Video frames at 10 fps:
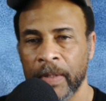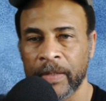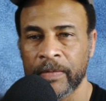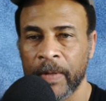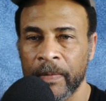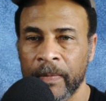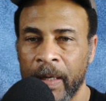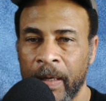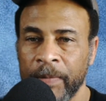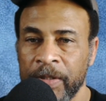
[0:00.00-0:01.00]
That's right.
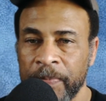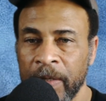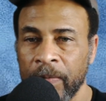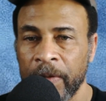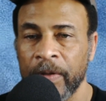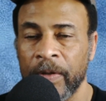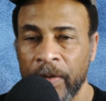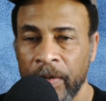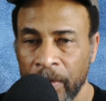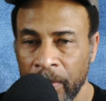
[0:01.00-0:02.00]
I'll be speaking with
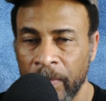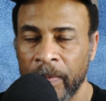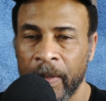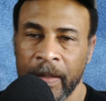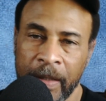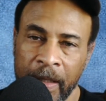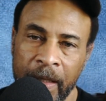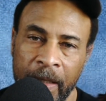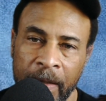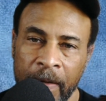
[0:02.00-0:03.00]
you
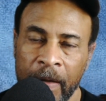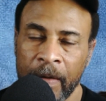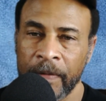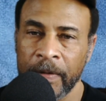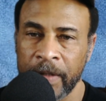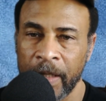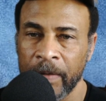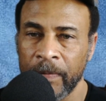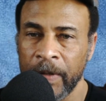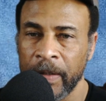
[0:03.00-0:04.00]
again for a
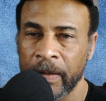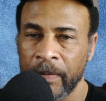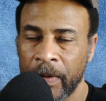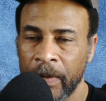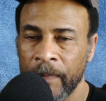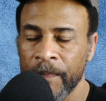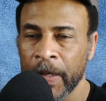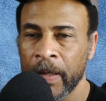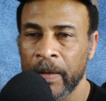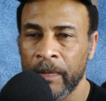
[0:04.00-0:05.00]
second week in a row,
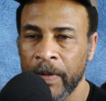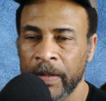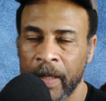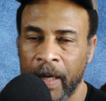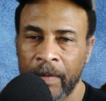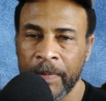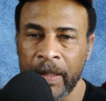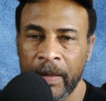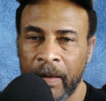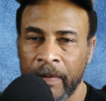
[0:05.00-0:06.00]
in which I'll
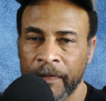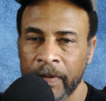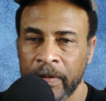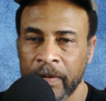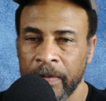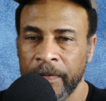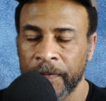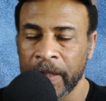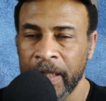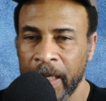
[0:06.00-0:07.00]
be offering
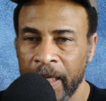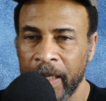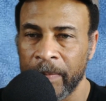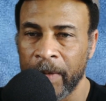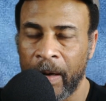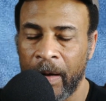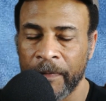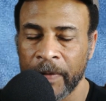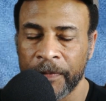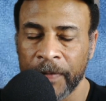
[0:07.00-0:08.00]
free game
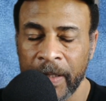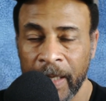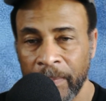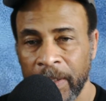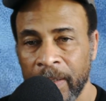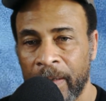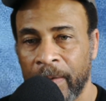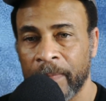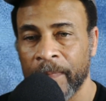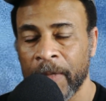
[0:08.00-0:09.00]
to
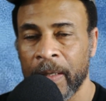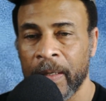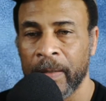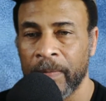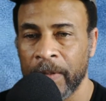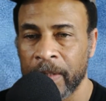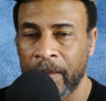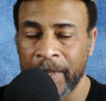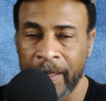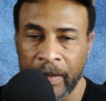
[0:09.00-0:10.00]
y'all, in which
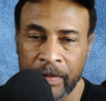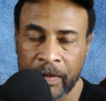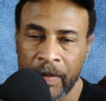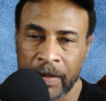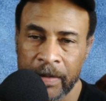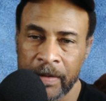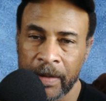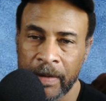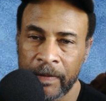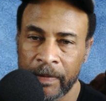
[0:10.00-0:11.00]
I'll be answering
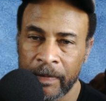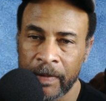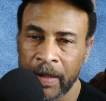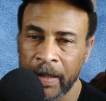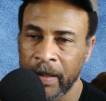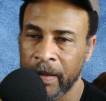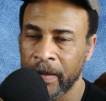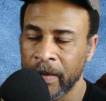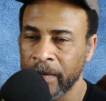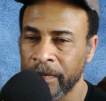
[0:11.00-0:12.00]
questions in
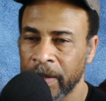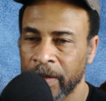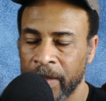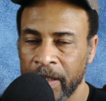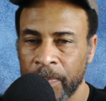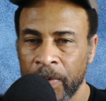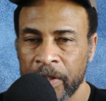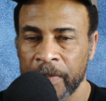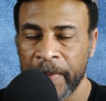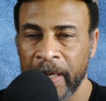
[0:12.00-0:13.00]
the delivery and
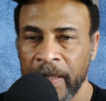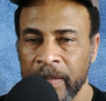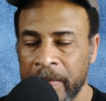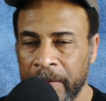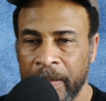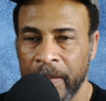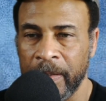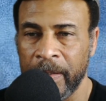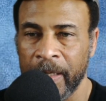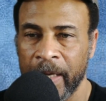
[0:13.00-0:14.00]
transport space,
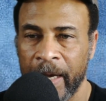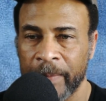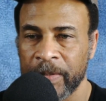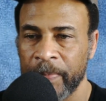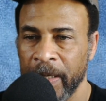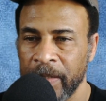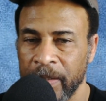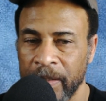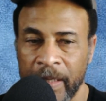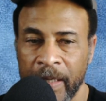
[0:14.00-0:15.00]
gig app
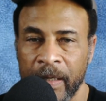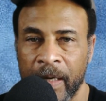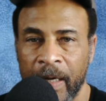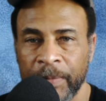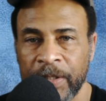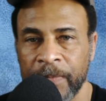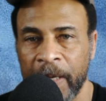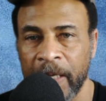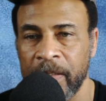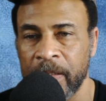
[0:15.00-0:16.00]
space, gig economy
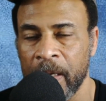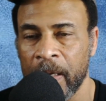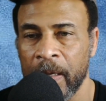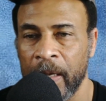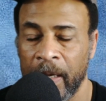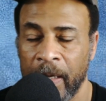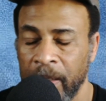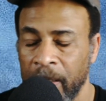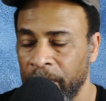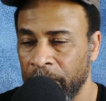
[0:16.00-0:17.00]
space,
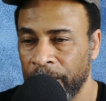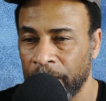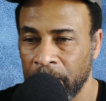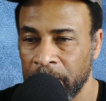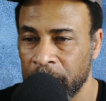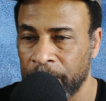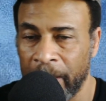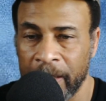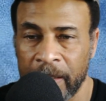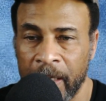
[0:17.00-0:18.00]
and even for just
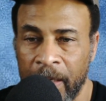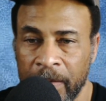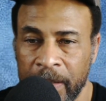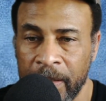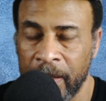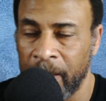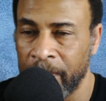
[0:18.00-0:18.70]
practicality,